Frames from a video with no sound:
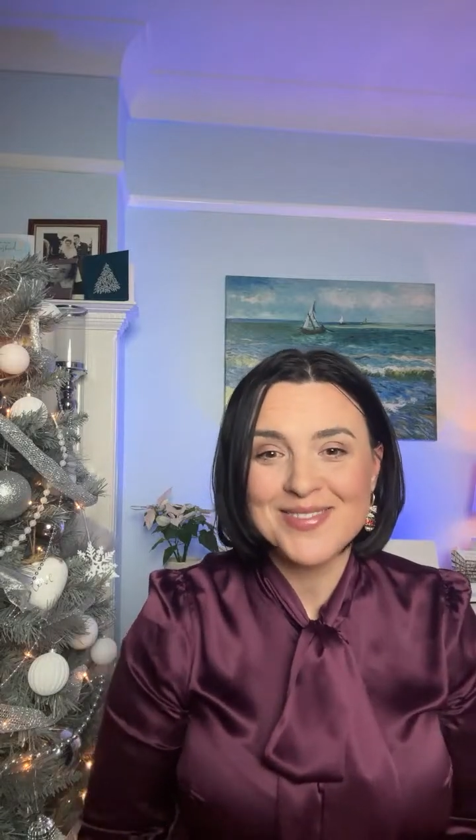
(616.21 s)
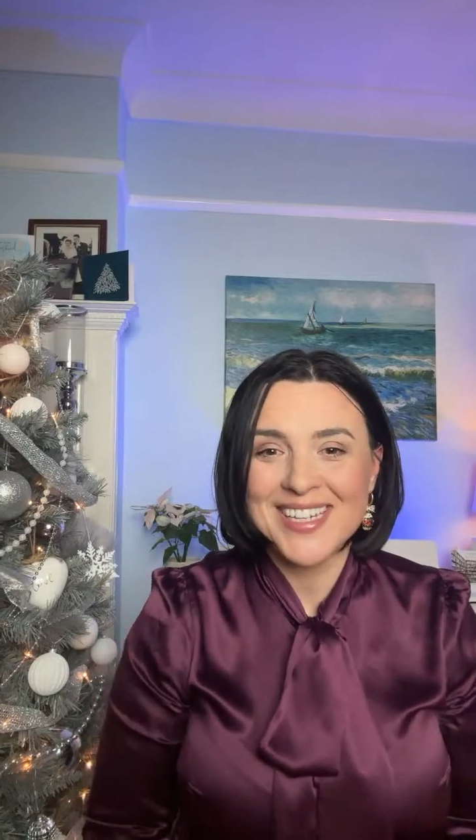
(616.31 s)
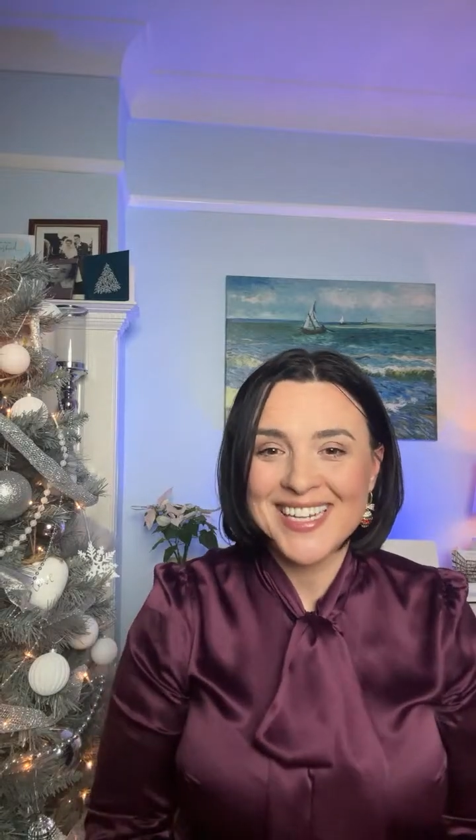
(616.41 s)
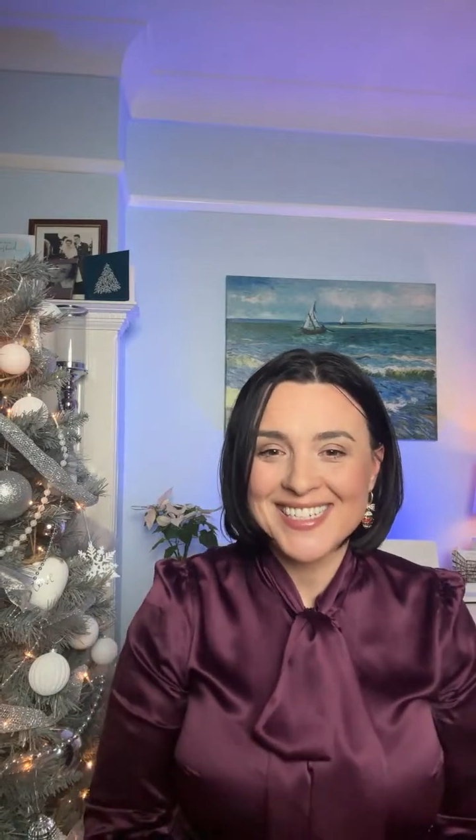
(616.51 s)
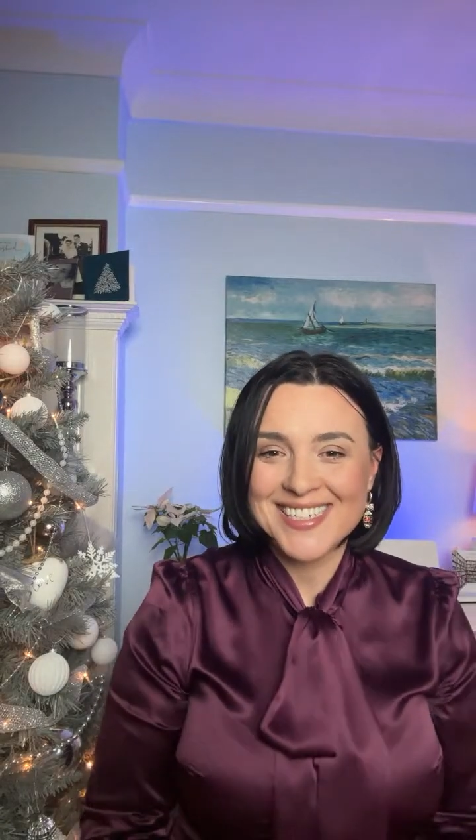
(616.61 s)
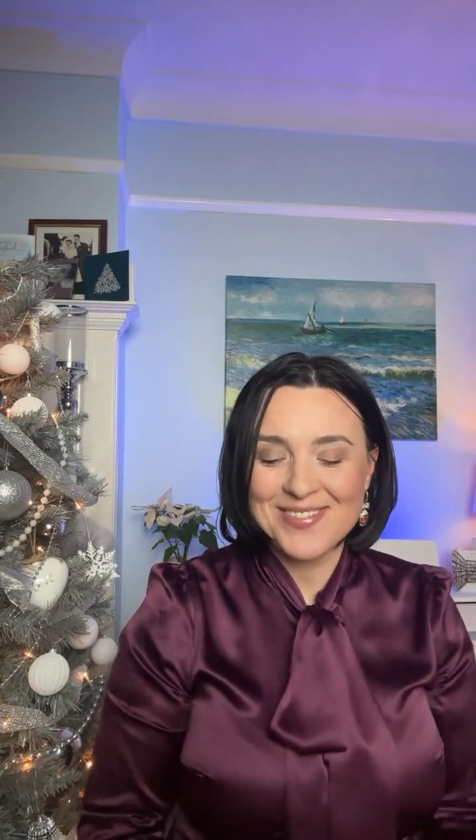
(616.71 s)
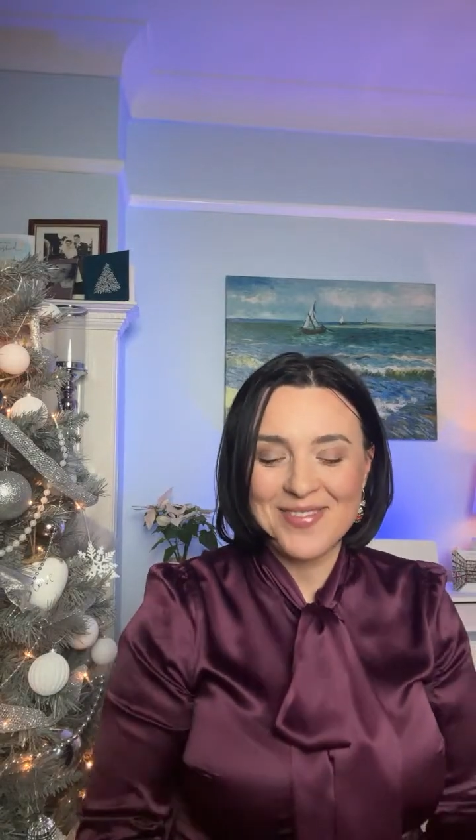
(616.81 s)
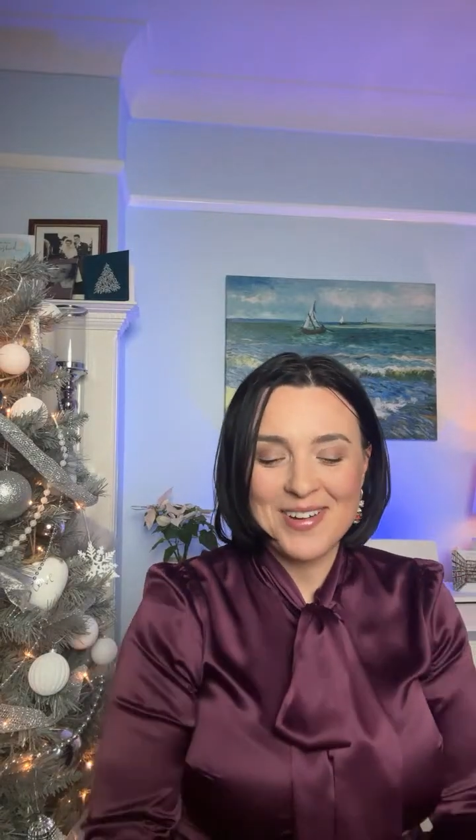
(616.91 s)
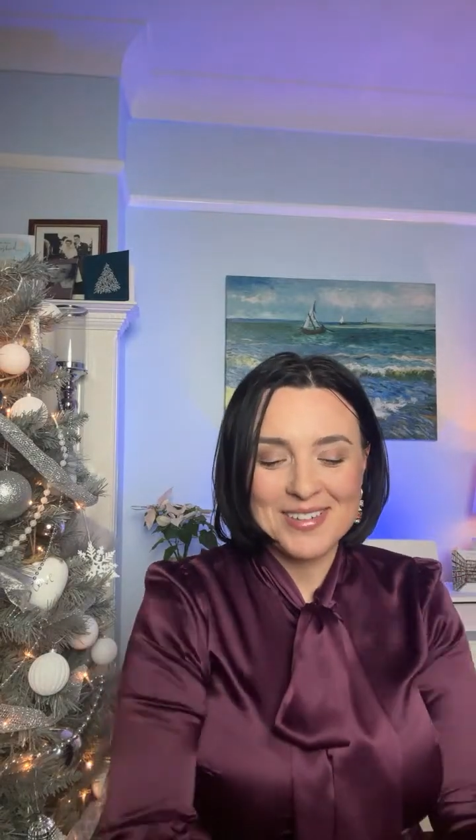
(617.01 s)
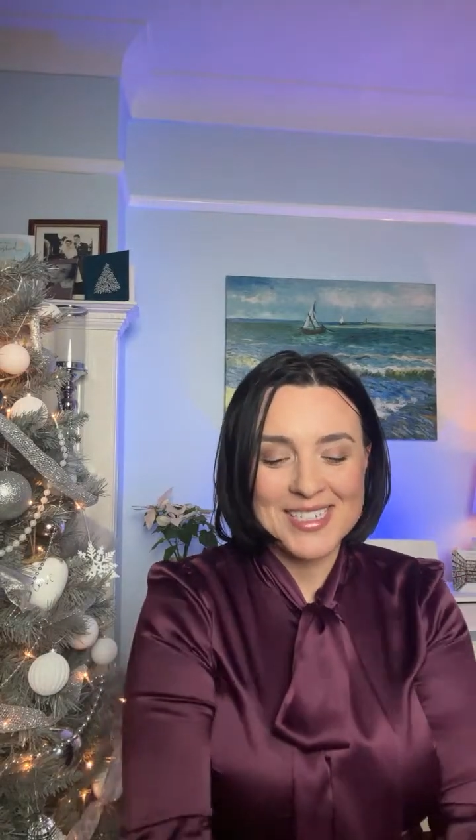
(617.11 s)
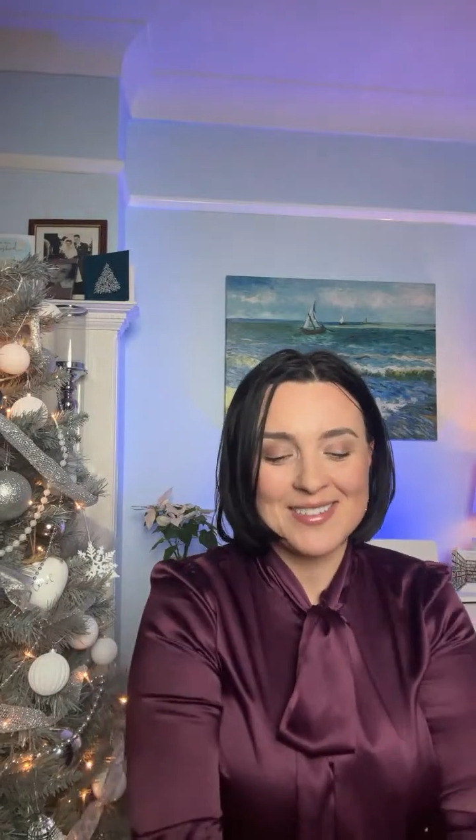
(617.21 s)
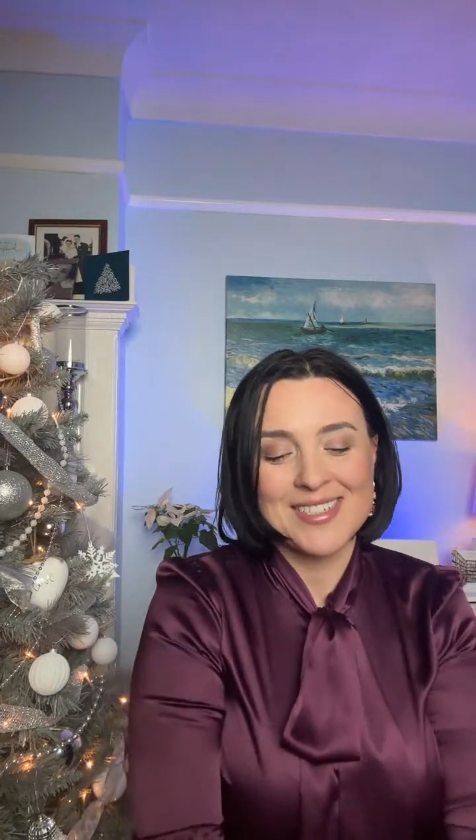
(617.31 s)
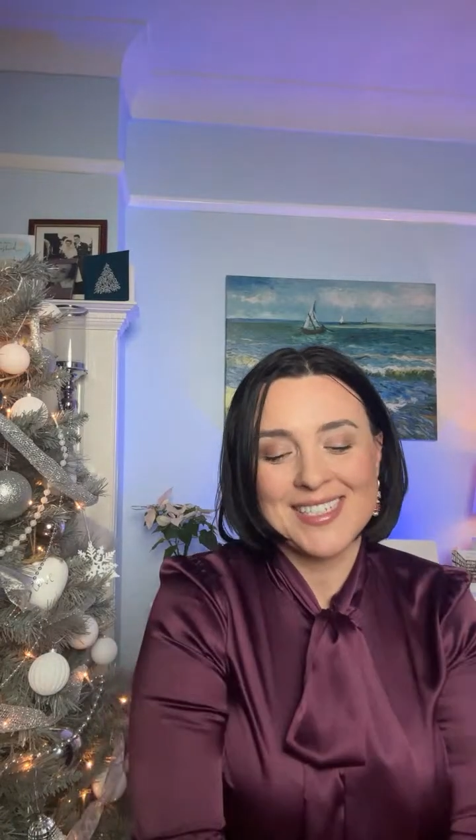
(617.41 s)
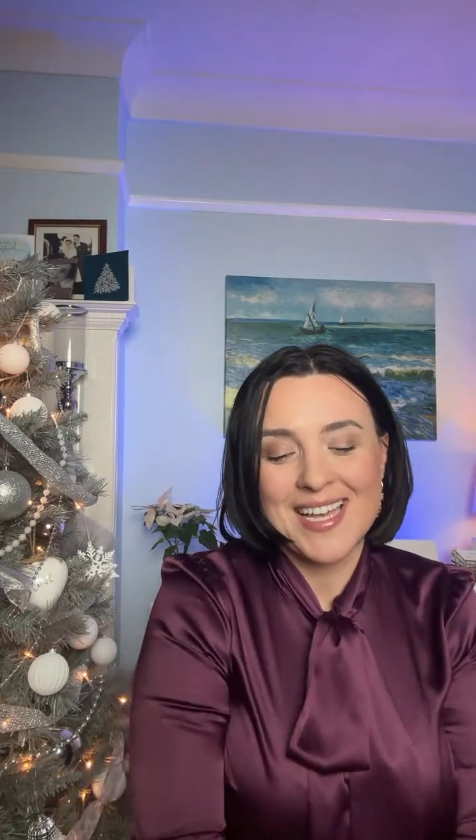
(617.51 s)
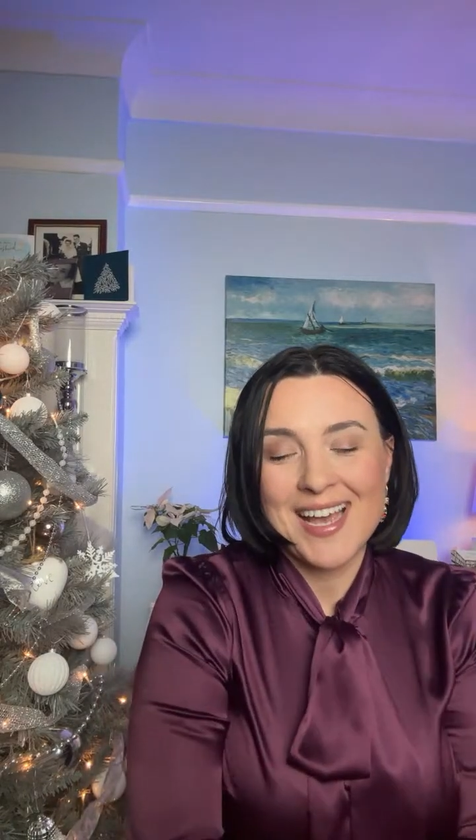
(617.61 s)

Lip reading: belated Merry Christmas.